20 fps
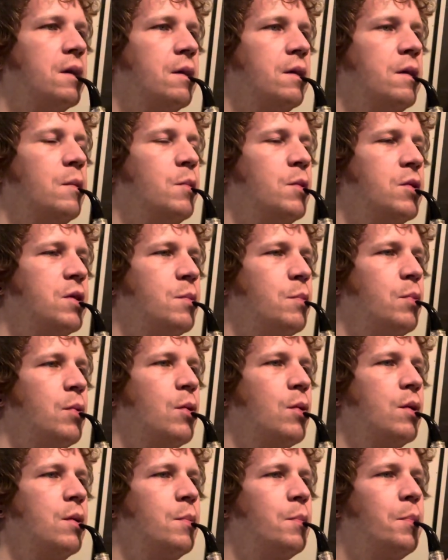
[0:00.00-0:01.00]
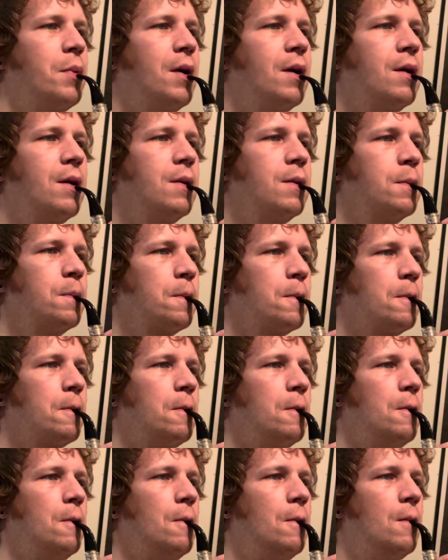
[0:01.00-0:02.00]
The most important part
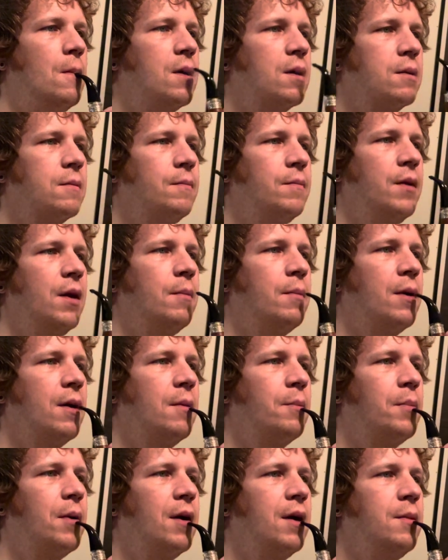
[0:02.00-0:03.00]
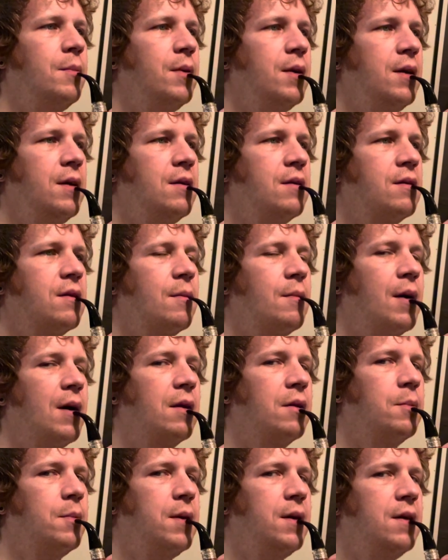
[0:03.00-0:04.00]
about a pipe is the
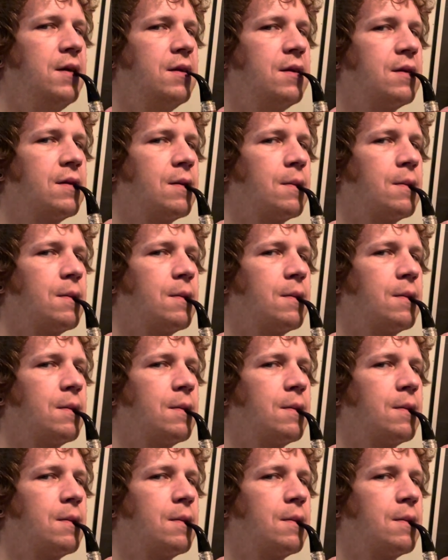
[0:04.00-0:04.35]
mouthpiece.